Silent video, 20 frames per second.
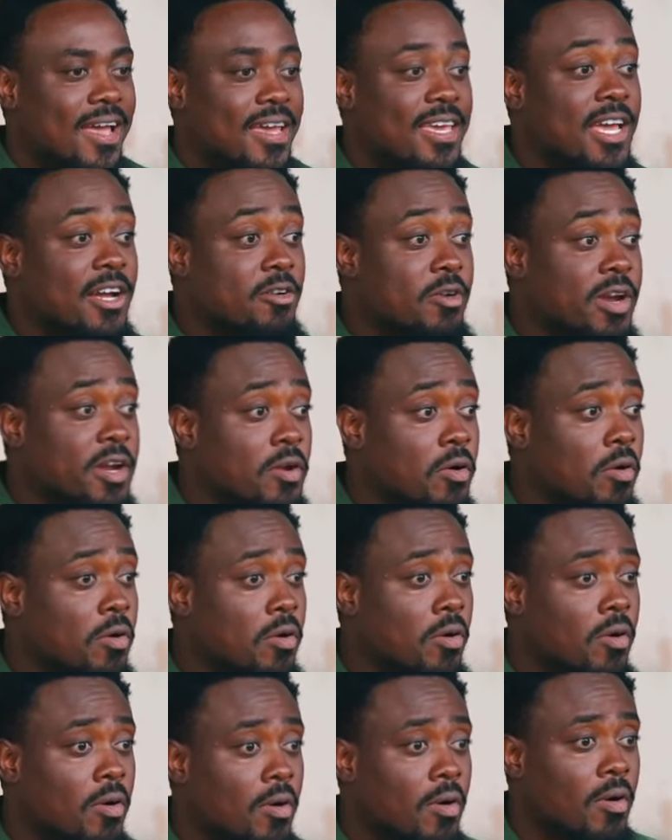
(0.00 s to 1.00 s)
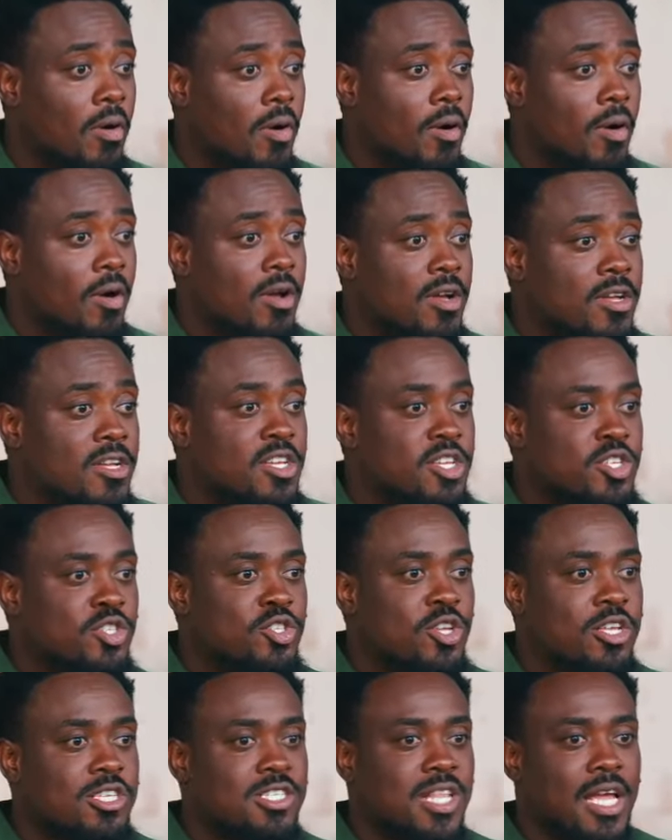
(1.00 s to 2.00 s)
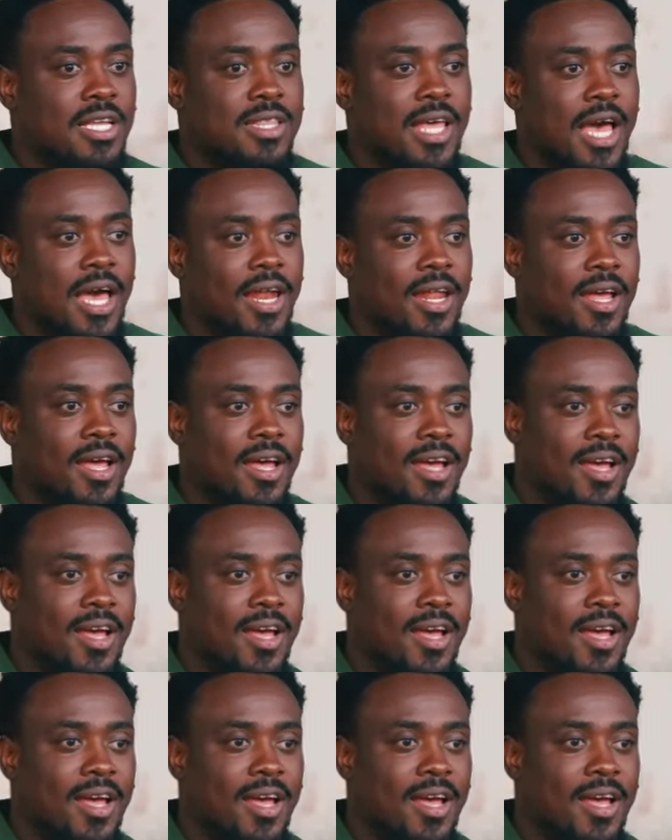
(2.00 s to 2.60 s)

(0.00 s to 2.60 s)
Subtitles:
He agreed, though. Just like that.